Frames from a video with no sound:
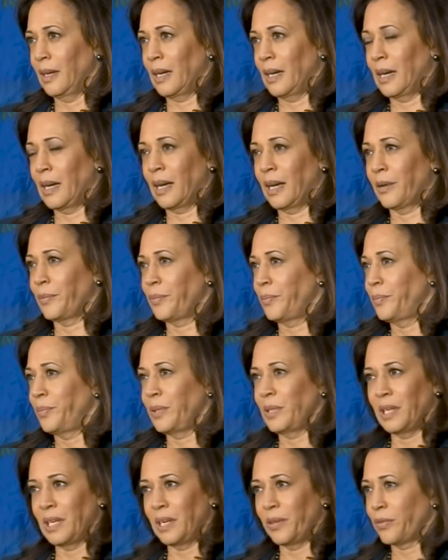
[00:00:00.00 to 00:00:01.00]
I
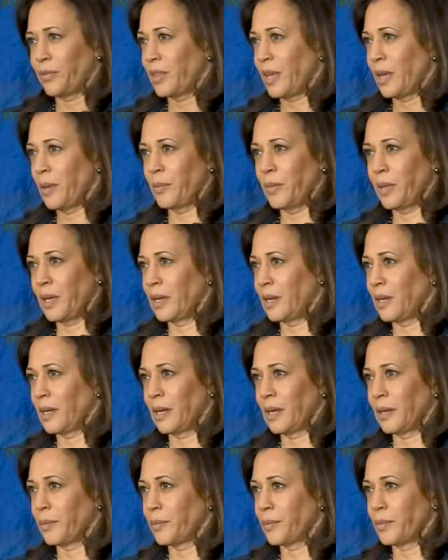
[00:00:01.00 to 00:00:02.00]
believe them, and
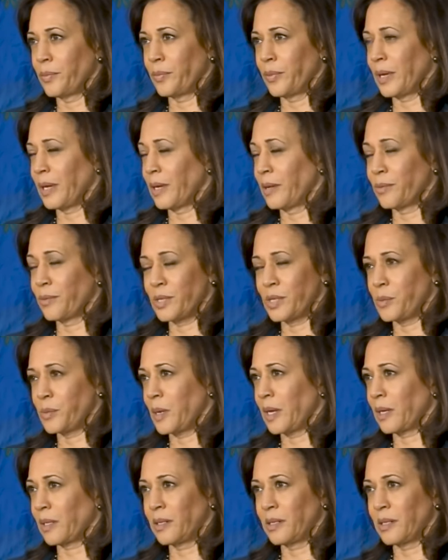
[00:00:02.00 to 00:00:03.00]
I
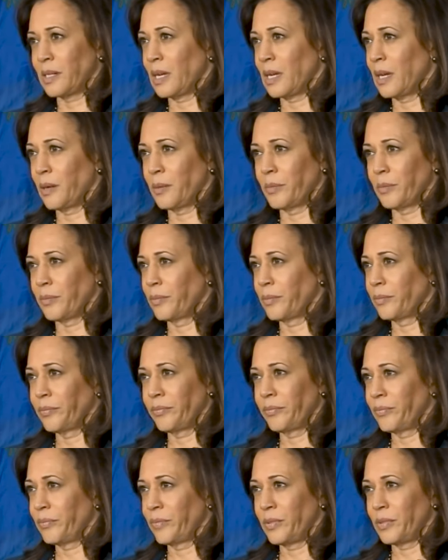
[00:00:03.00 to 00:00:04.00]
respect
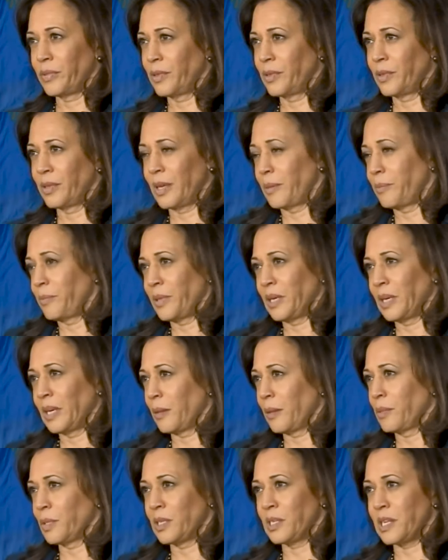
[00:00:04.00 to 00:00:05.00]
them being
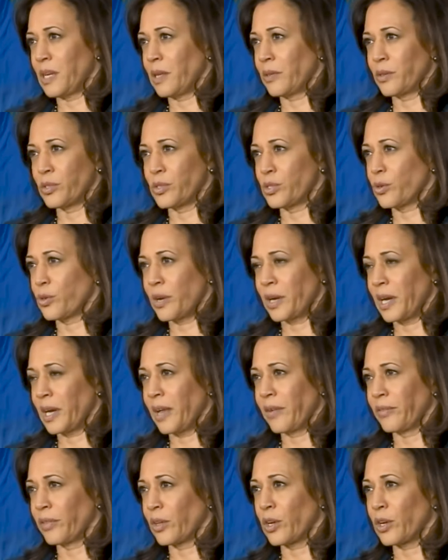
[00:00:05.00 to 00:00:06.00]
able to tell their story and
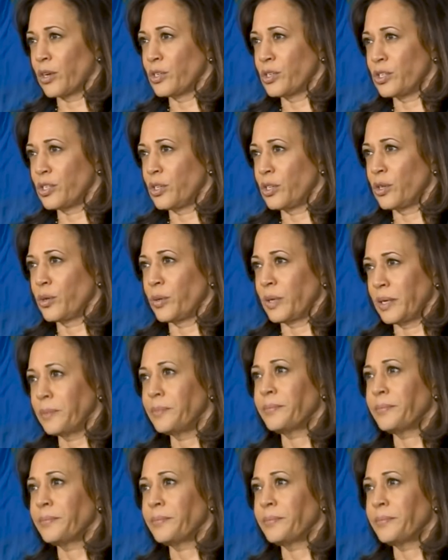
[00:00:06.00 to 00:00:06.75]
having the courage to do it.